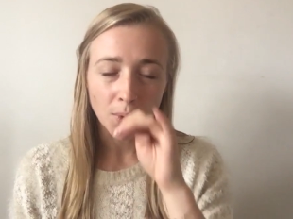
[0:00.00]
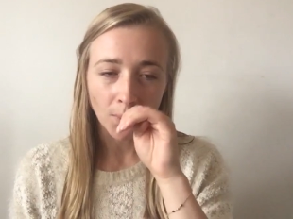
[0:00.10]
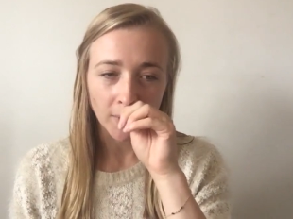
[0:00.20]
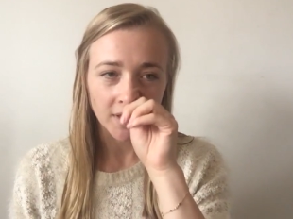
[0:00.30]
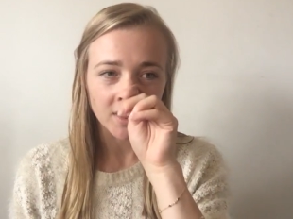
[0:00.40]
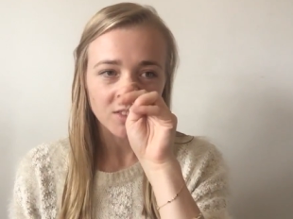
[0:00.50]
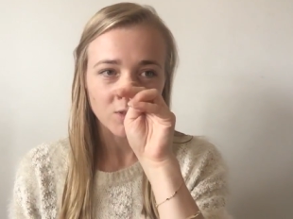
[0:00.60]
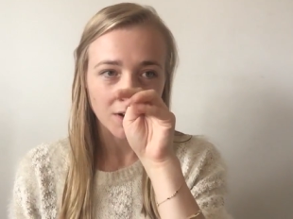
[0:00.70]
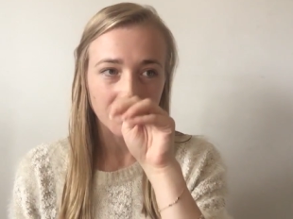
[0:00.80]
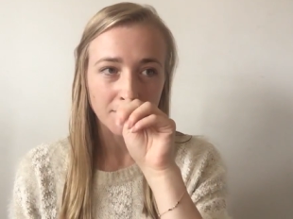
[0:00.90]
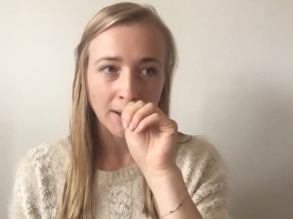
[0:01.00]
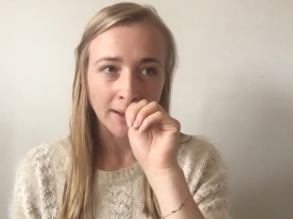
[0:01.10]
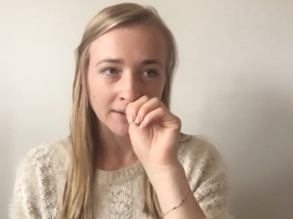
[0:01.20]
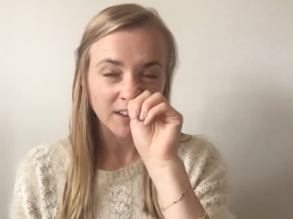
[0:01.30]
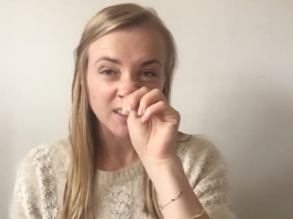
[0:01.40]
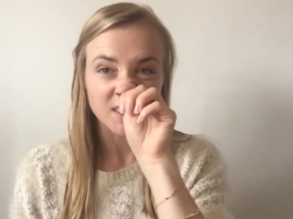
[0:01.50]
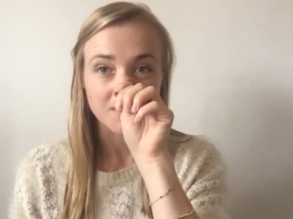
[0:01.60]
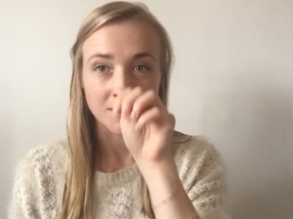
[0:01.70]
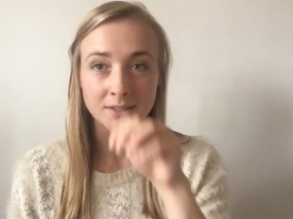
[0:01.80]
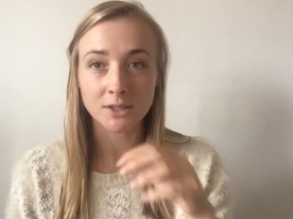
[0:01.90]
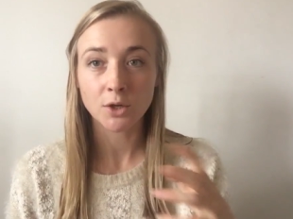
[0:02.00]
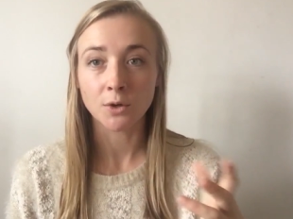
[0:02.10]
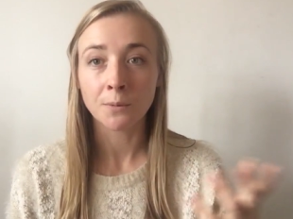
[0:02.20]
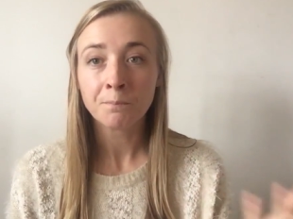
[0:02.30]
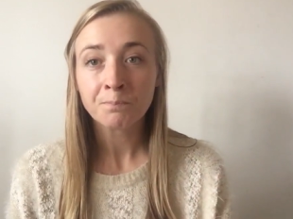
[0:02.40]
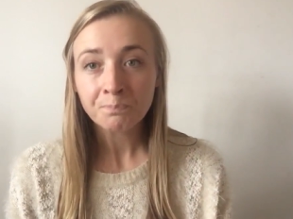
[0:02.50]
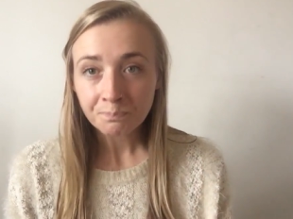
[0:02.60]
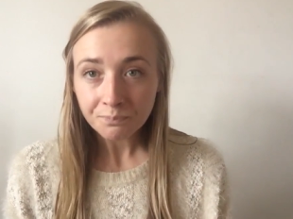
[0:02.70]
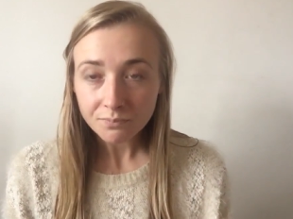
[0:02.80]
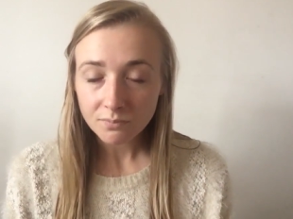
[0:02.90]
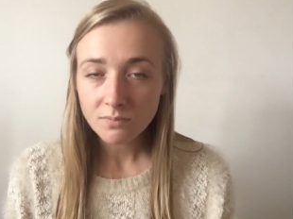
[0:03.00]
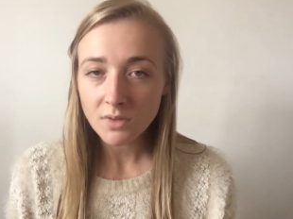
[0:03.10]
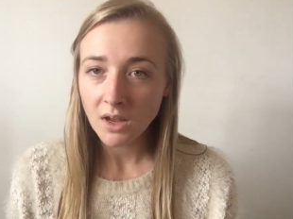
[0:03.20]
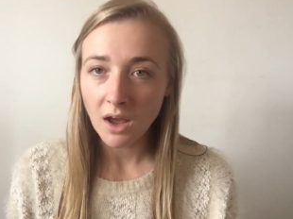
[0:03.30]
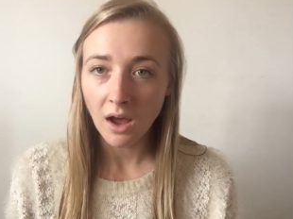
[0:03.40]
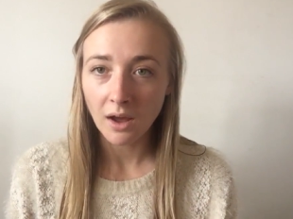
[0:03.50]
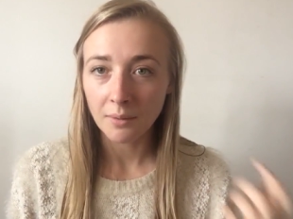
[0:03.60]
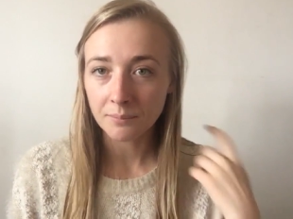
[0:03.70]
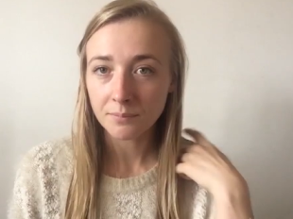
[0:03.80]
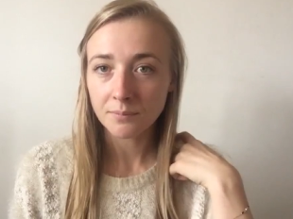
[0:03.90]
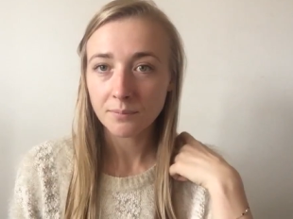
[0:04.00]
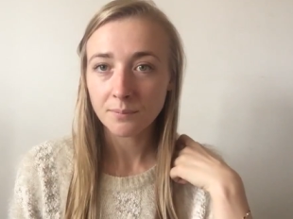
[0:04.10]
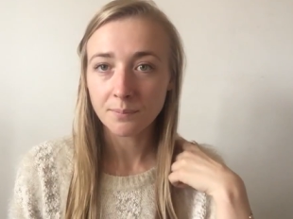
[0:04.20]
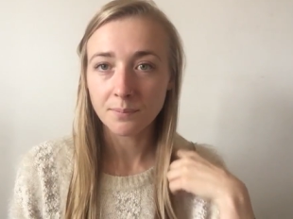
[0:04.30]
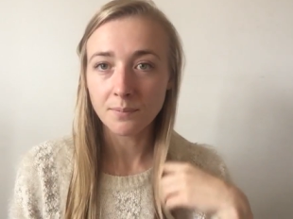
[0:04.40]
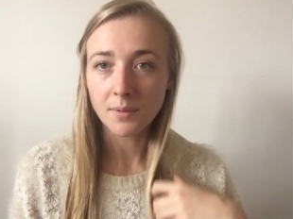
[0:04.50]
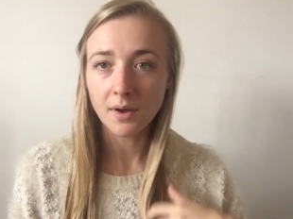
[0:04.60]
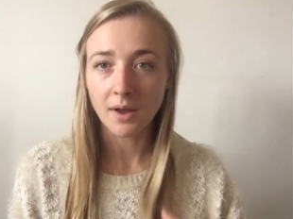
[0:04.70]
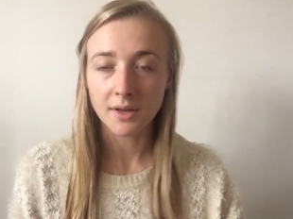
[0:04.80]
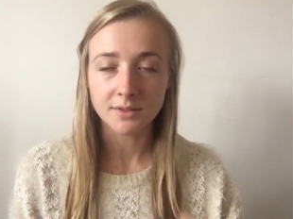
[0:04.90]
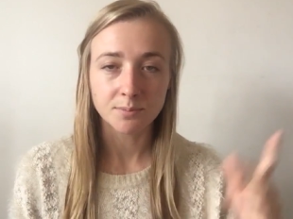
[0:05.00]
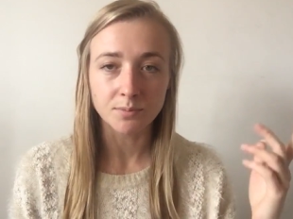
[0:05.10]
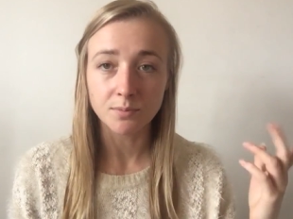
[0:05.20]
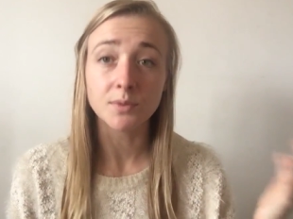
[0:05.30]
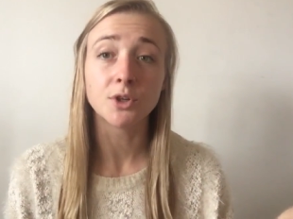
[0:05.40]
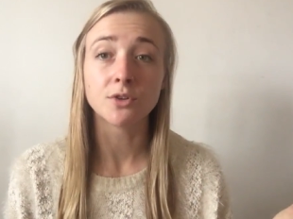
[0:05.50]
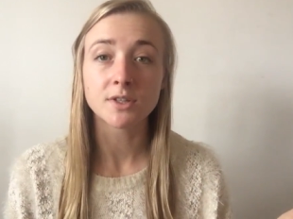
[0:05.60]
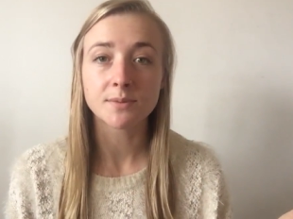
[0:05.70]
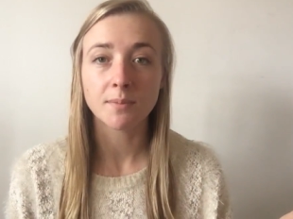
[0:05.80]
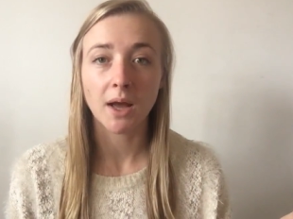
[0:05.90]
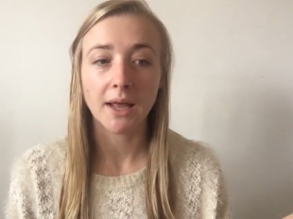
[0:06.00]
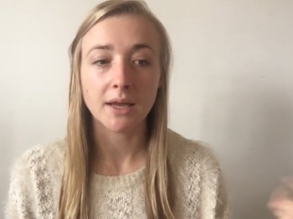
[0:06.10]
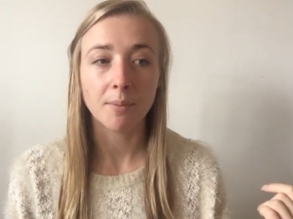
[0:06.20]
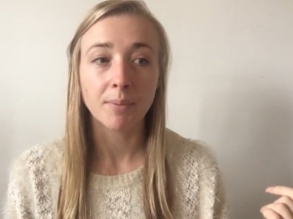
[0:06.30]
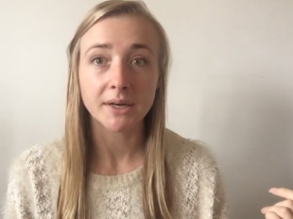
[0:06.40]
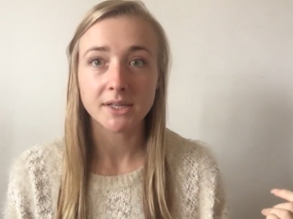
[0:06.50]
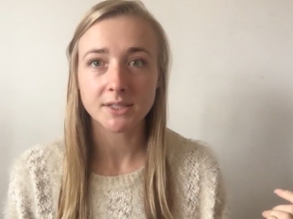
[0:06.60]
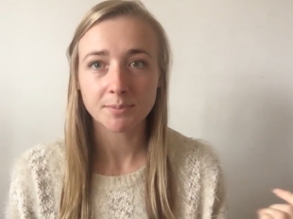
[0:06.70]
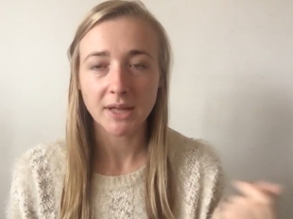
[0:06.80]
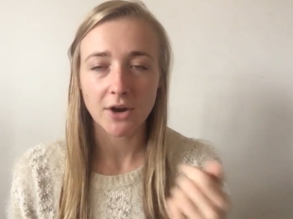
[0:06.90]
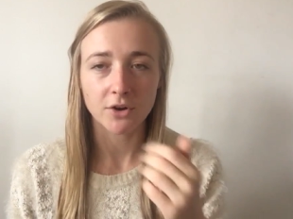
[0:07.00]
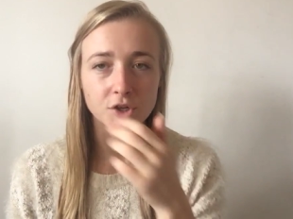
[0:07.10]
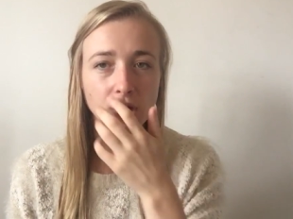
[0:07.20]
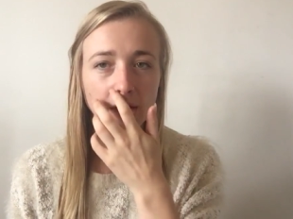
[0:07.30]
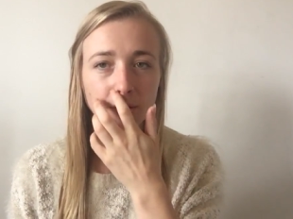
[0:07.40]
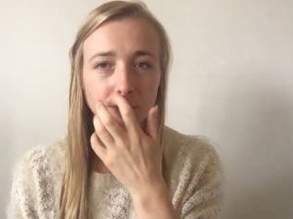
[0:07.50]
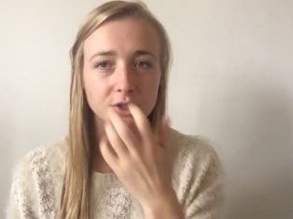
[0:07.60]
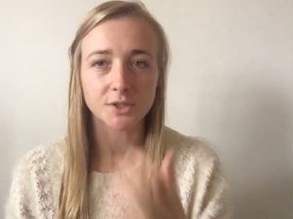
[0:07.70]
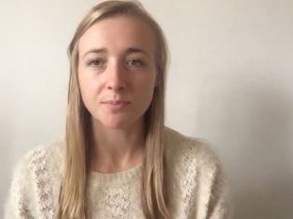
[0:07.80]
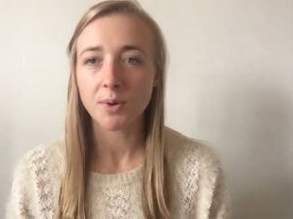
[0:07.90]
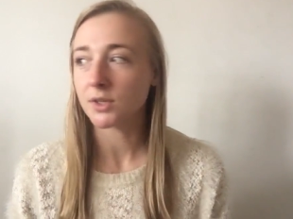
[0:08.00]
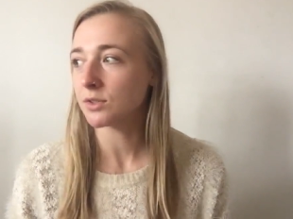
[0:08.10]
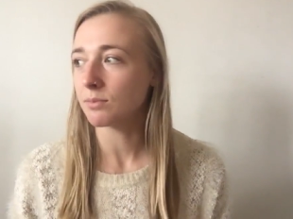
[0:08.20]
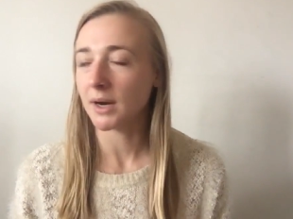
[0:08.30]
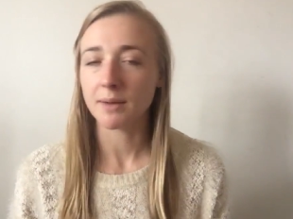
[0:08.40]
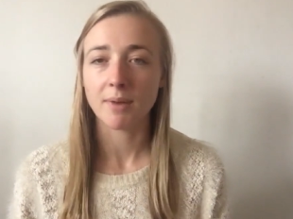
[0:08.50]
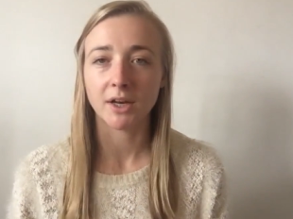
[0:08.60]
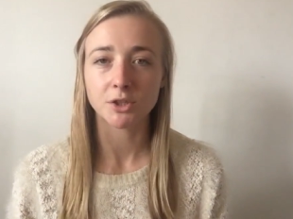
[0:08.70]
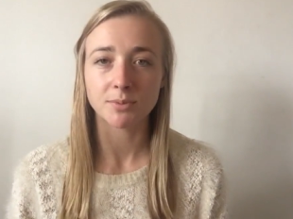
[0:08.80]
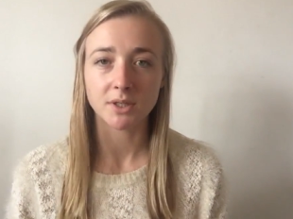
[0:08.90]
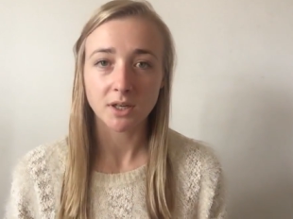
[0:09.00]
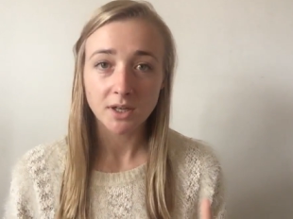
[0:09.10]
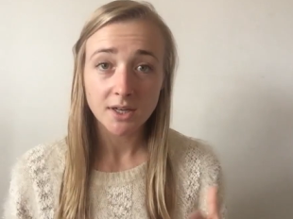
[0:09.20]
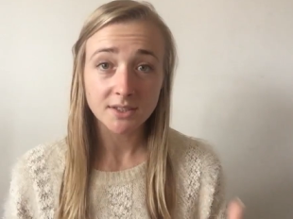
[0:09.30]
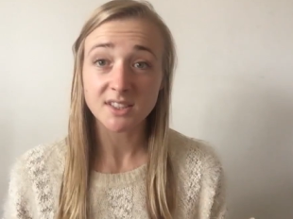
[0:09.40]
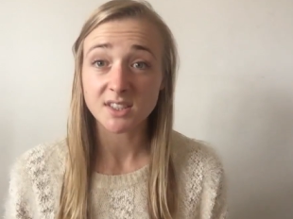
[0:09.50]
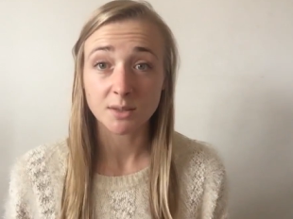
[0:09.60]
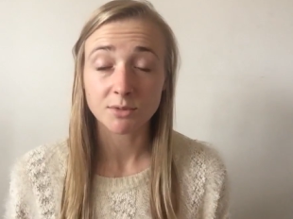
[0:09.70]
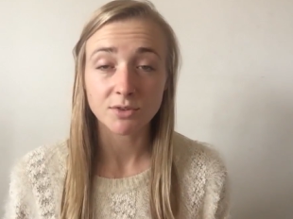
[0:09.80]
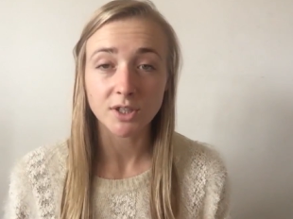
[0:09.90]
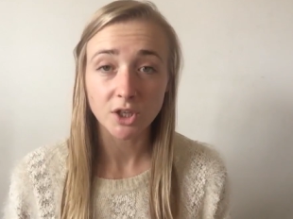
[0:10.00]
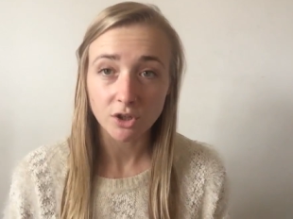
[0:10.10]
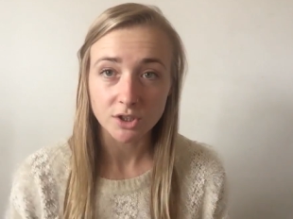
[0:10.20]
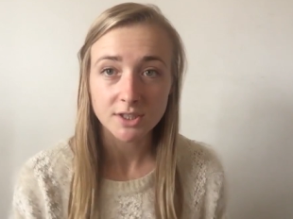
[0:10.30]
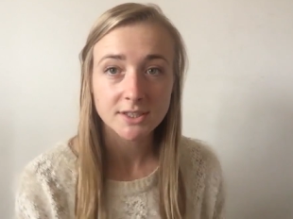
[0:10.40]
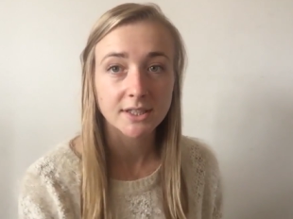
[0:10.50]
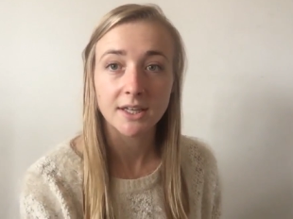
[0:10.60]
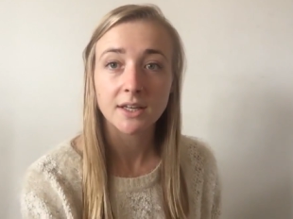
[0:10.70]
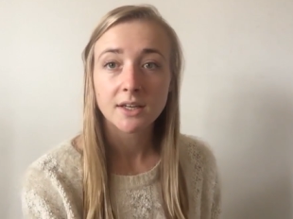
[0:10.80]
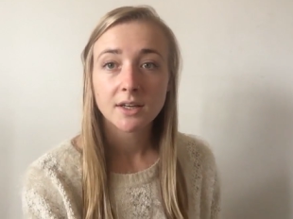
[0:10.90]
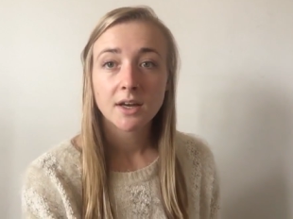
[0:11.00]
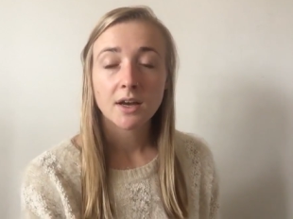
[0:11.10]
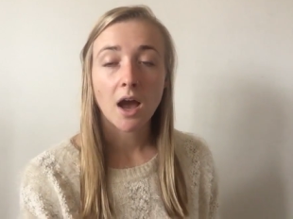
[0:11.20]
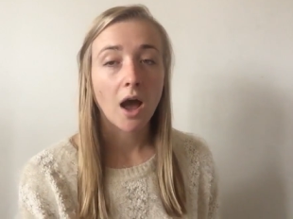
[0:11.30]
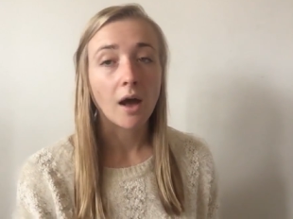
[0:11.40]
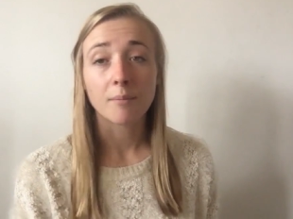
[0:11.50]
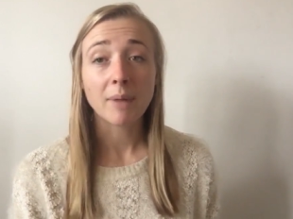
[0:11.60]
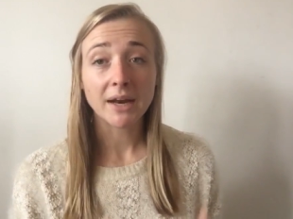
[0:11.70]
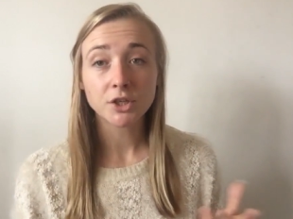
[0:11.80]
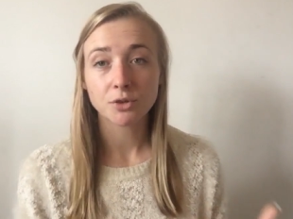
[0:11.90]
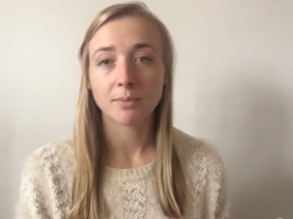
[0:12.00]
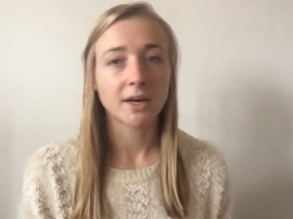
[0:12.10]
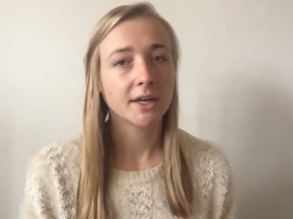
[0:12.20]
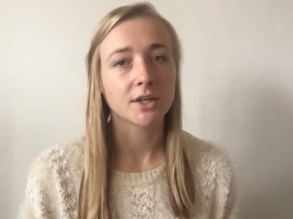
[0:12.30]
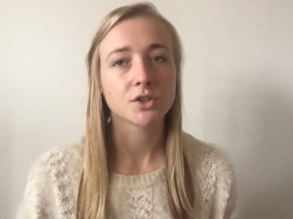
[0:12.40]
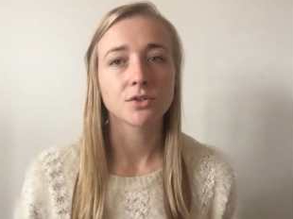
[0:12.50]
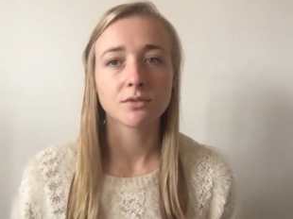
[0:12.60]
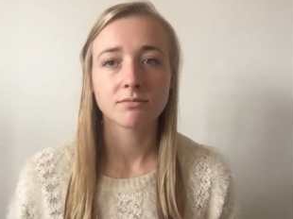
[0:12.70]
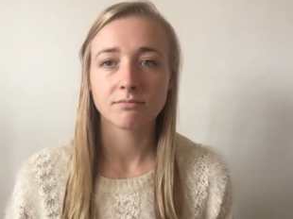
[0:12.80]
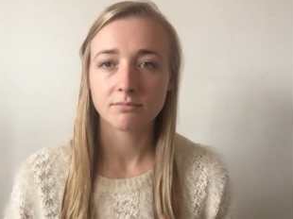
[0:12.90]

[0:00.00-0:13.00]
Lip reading: with one of my customers who um, has uses my abundance planner and tracker, which is personal money management system, to really consciously manage your money and to